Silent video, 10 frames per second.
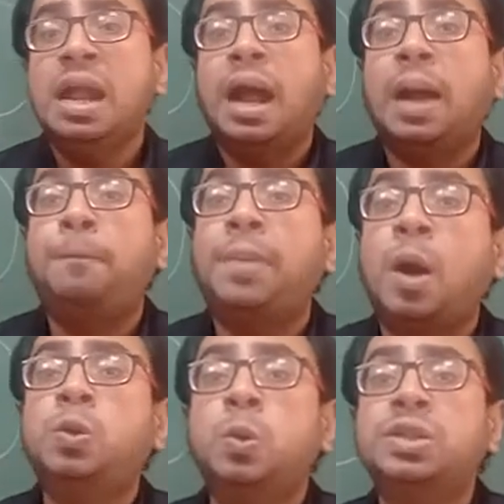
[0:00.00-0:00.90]

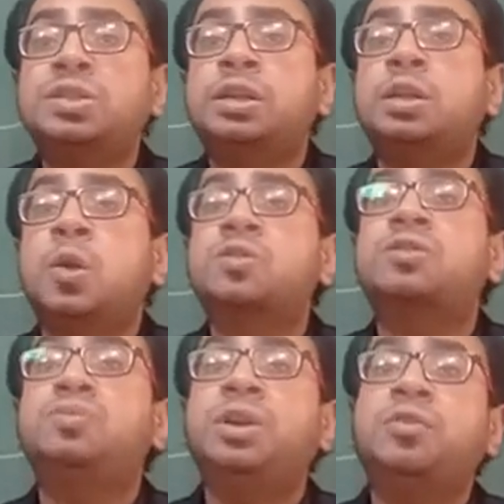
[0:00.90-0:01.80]
about which it looks
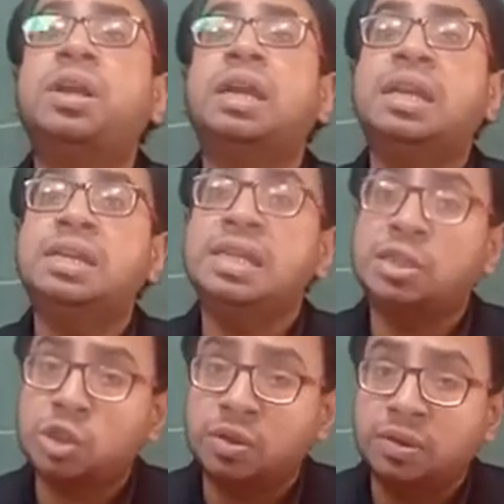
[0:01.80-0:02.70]
symmetric in
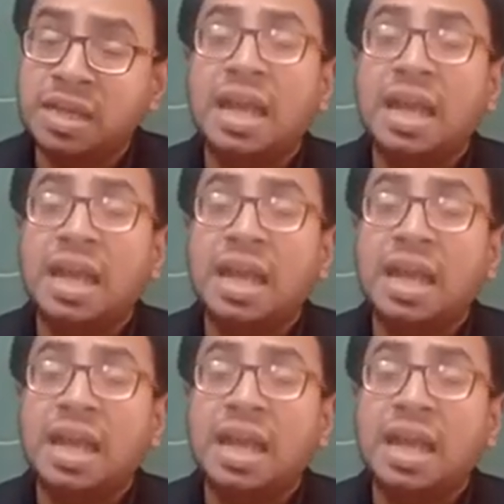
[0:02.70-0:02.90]
nature,